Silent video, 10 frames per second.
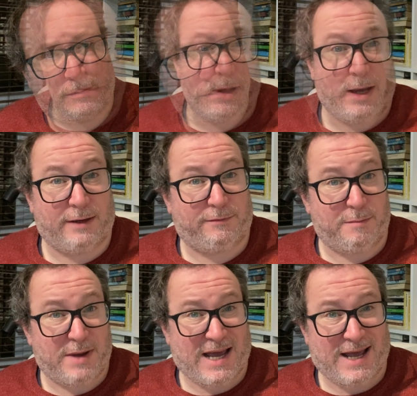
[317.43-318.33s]
And from
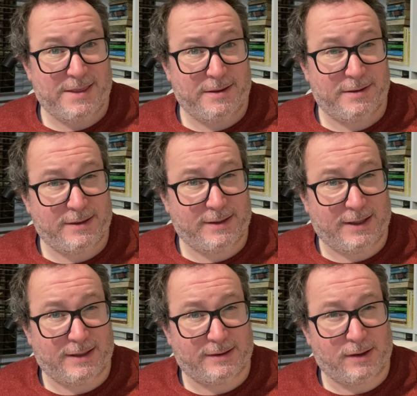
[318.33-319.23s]
Pan, this
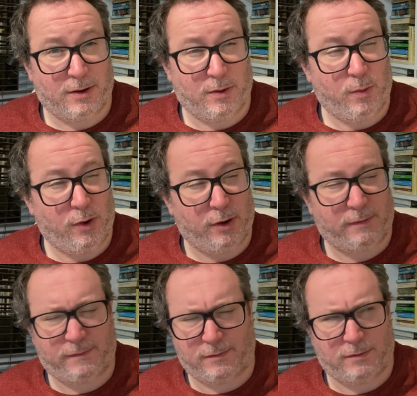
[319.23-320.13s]
is her work
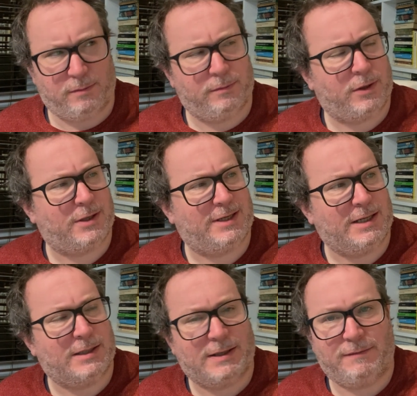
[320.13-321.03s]
from
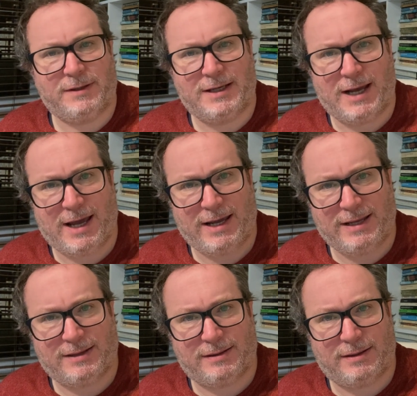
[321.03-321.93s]

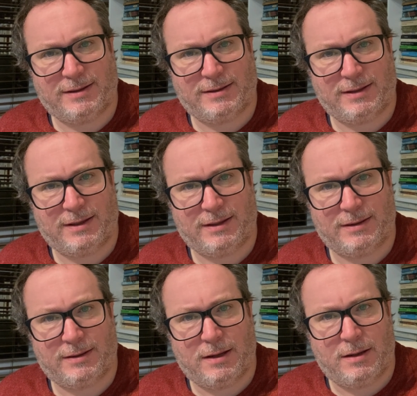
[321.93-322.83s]
1978. This
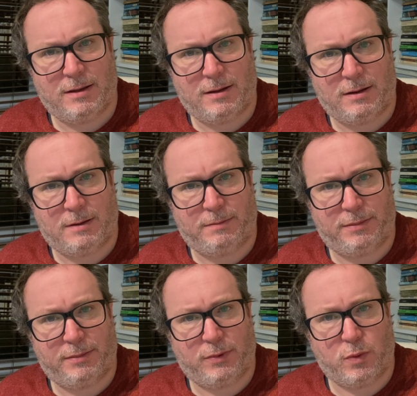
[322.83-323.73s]
is Up
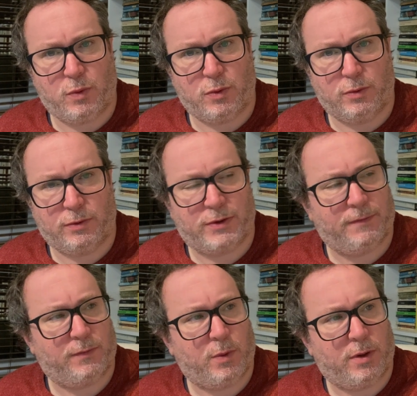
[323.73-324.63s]
the Walls of
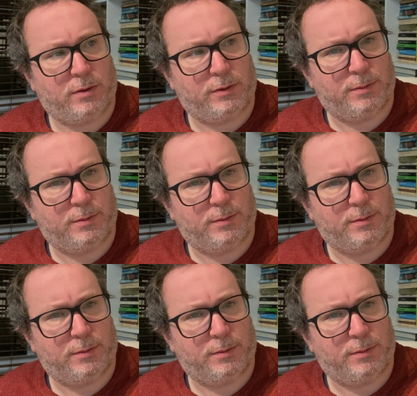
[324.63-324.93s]
the World.